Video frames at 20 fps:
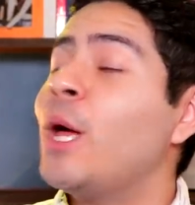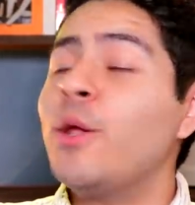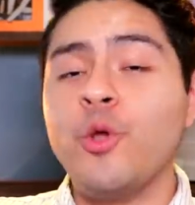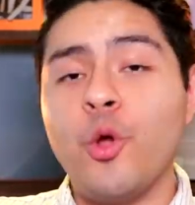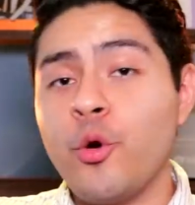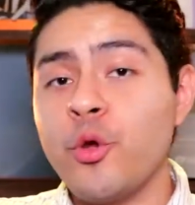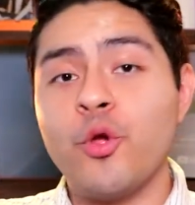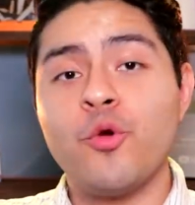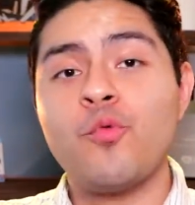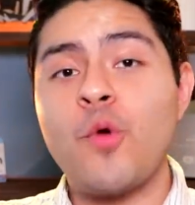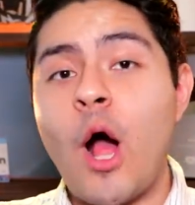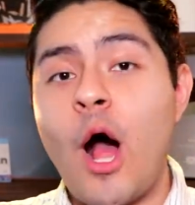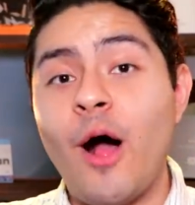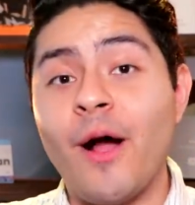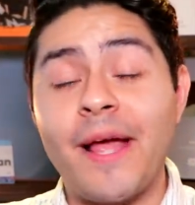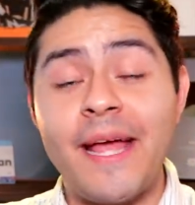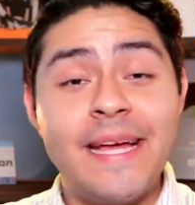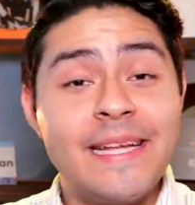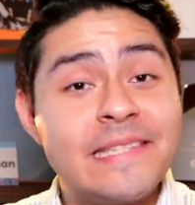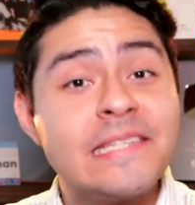No, you're
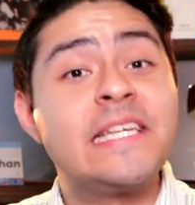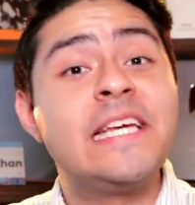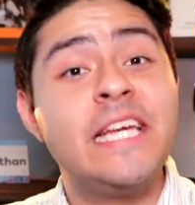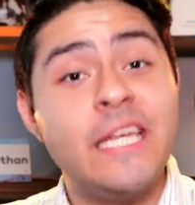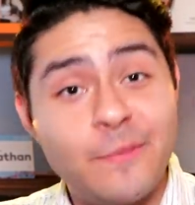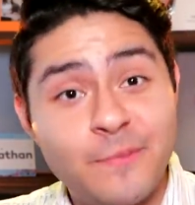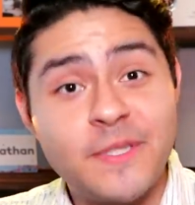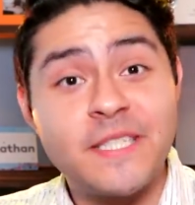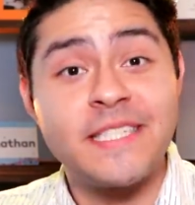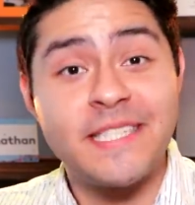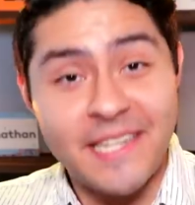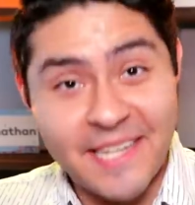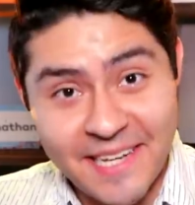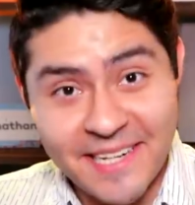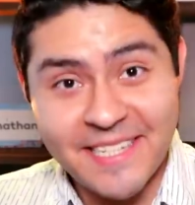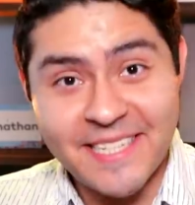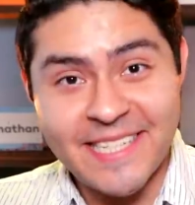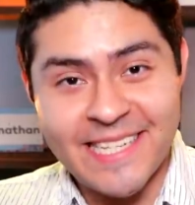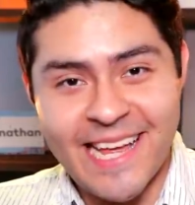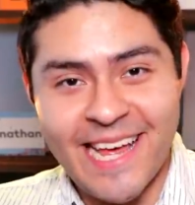wrong. It's Keep
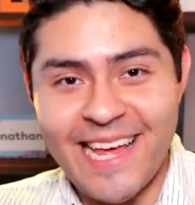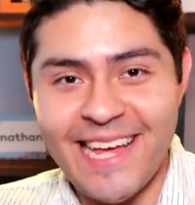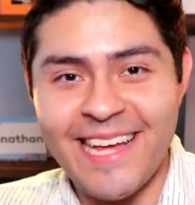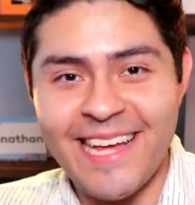Six.